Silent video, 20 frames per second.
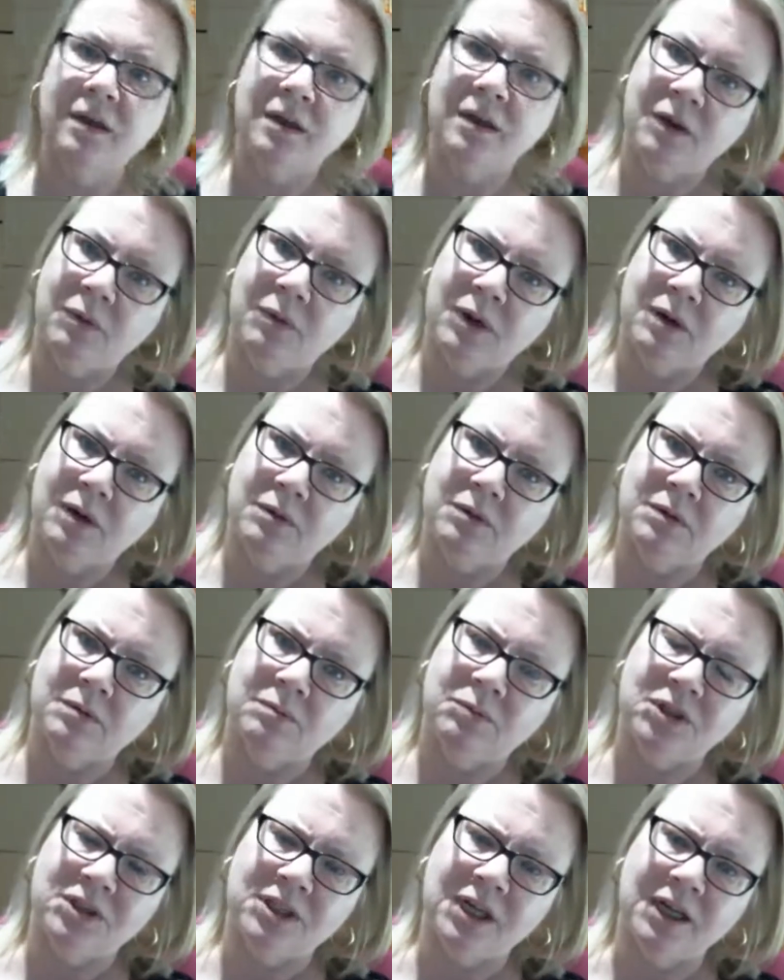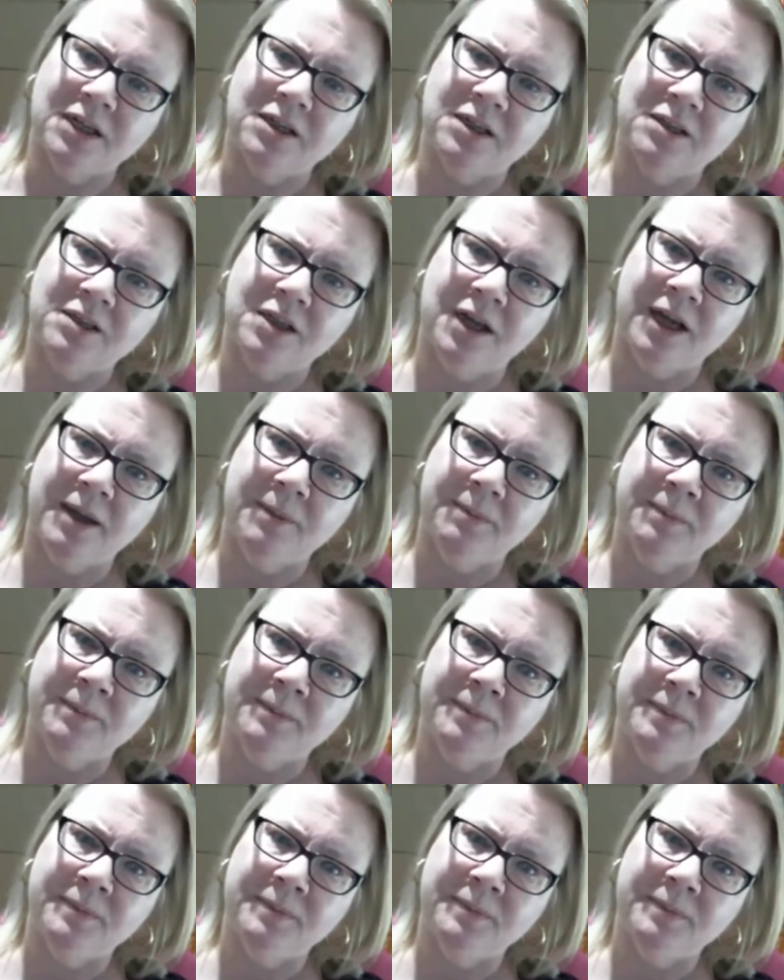They went, protected time?